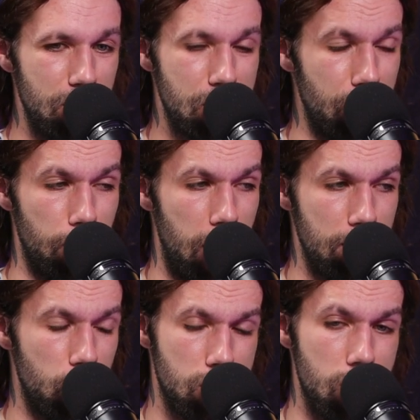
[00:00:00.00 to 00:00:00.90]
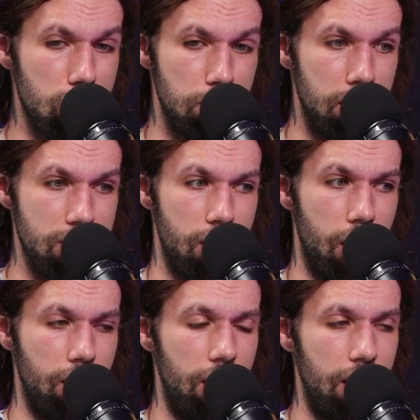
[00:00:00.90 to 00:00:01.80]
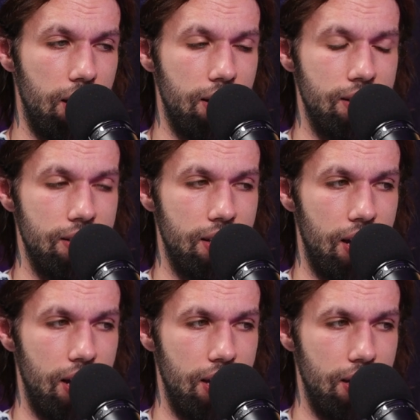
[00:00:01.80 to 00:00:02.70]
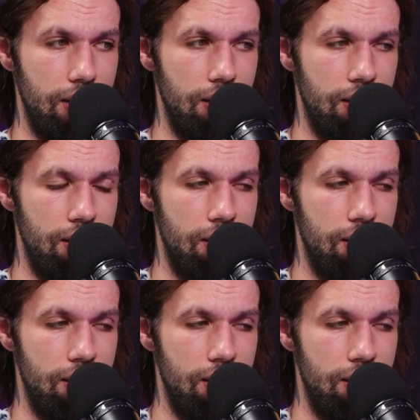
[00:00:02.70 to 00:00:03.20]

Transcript: just started writing more songs because of that, and they